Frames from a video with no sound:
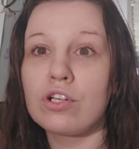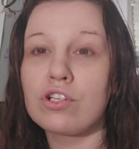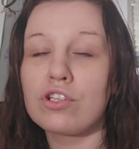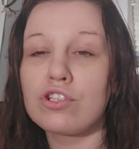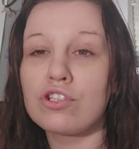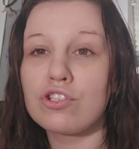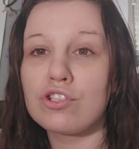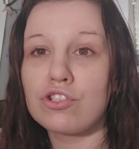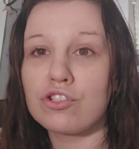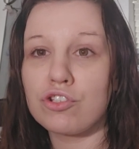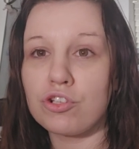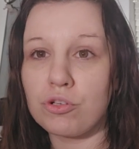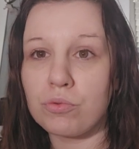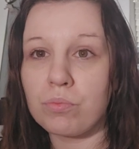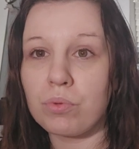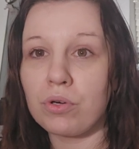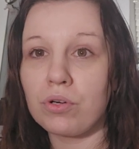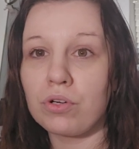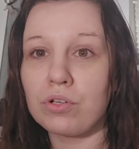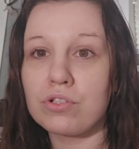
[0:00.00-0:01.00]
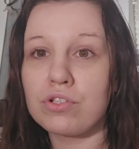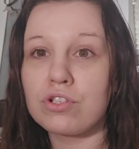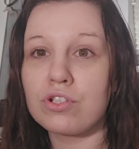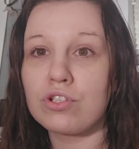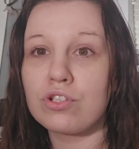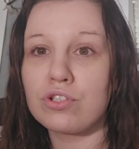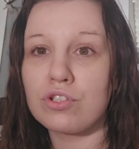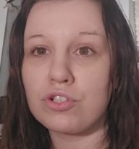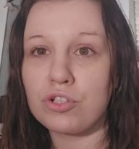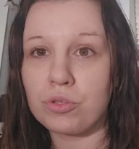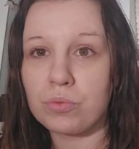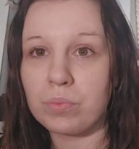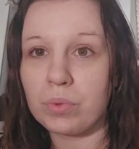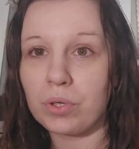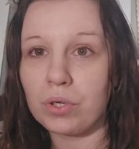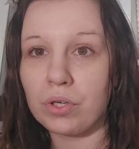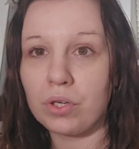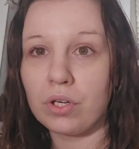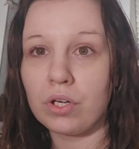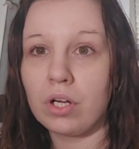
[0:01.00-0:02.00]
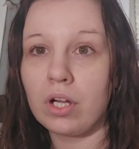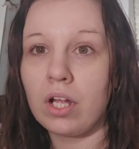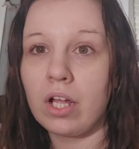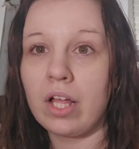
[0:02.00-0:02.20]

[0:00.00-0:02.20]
super, super